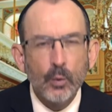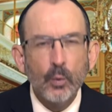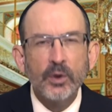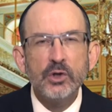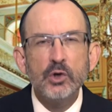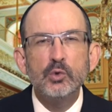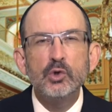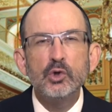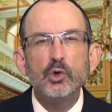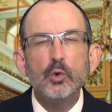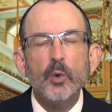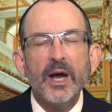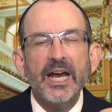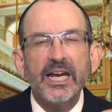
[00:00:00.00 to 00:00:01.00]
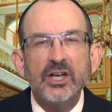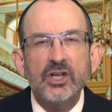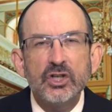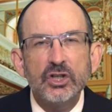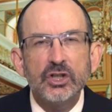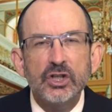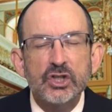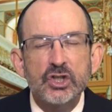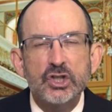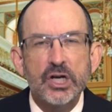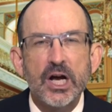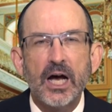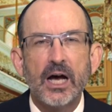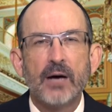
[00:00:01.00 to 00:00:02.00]
when you do a good
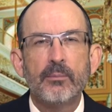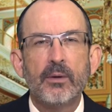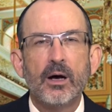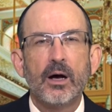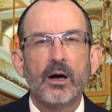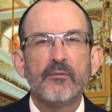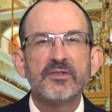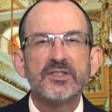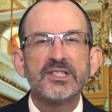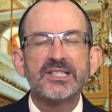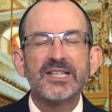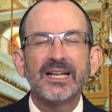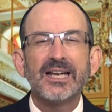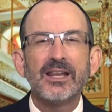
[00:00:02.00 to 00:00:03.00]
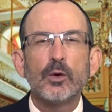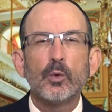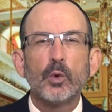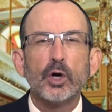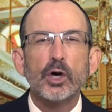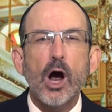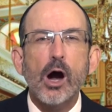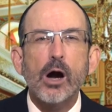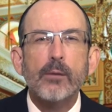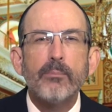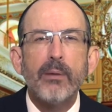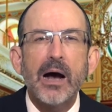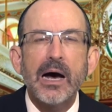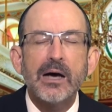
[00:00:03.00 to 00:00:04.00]
job of studying the word
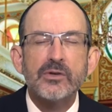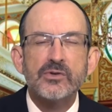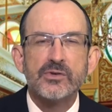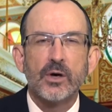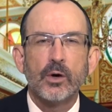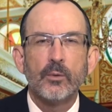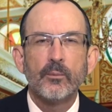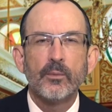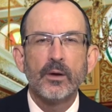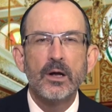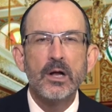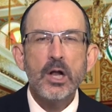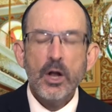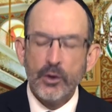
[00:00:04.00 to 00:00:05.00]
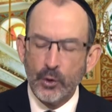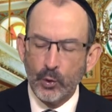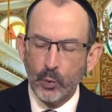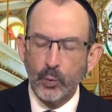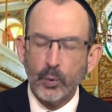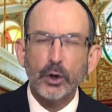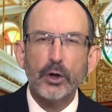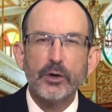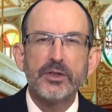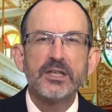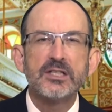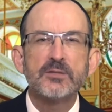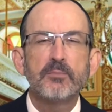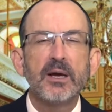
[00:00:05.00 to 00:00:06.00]
harpazo, the word
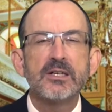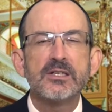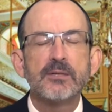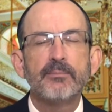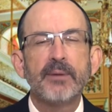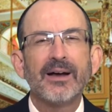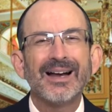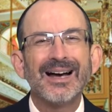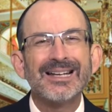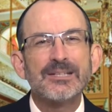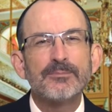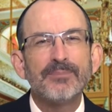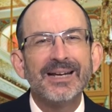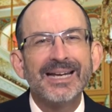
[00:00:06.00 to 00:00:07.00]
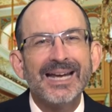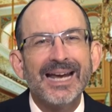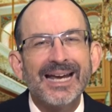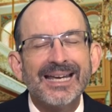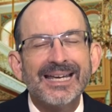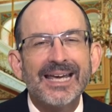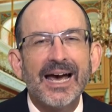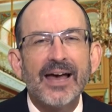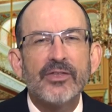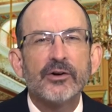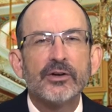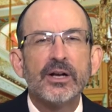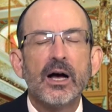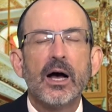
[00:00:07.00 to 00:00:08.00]
that speaks about us being
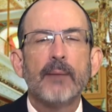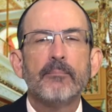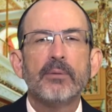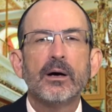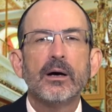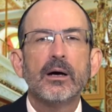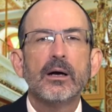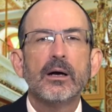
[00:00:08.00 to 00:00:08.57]
gathered up,